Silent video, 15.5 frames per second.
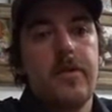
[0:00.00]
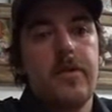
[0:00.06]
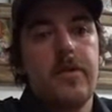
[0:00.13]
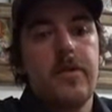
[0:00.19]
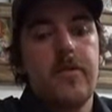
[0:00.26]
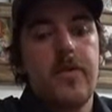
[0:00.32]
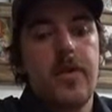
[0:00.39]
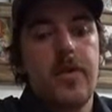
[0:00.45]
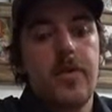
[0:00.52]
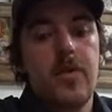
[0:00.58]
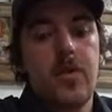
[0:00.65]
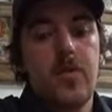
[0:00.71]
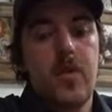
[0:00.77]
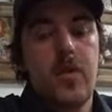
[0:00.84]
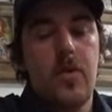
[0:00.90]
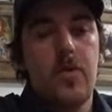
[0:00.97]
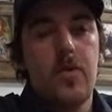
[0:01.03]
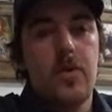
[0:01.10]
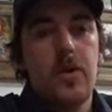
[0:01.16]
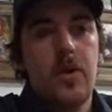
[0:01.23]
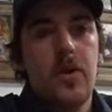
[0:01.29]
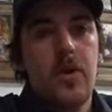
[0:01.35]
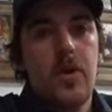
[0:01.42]
little video about
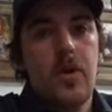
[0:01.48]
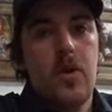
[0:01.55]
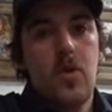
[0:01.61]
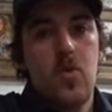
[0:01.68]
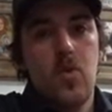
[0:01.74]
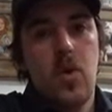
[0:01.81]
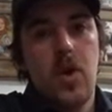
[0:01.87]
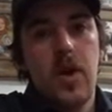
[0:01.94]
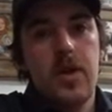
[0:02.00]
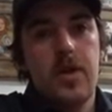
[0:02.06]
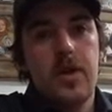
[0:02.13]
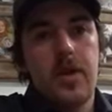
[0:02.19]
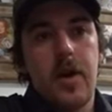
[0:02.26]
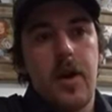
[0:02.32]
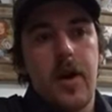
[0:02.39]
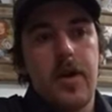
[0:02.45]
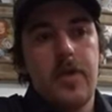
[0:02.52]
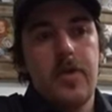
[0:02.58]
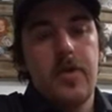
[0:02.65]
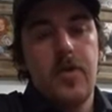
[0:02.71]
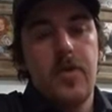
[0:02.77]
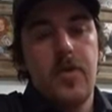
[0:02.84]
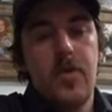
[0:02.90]
what I
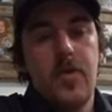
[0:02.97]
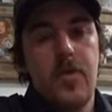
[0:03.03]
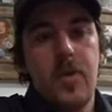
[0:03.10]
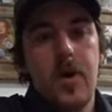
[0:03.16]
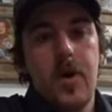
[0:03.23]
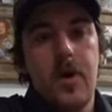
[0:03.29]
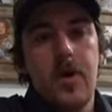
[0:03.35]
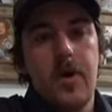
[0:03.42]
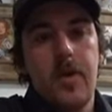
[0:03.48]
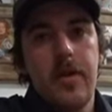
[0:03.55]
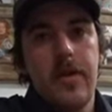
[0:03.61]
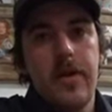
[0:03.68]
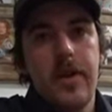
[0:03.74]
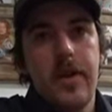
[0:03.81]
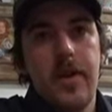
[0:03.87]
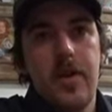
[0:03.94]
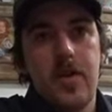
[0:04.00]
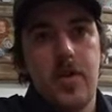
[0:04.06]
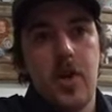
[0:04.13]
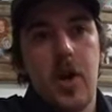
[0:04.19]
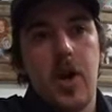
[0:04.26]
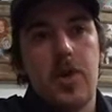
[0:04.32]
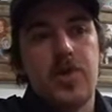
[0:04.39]
do in
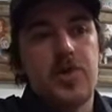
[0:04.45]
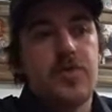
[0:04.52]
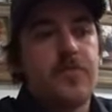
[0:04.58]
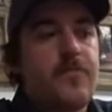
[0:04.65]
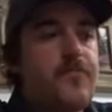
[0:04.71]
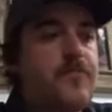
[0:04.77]
lacrosse.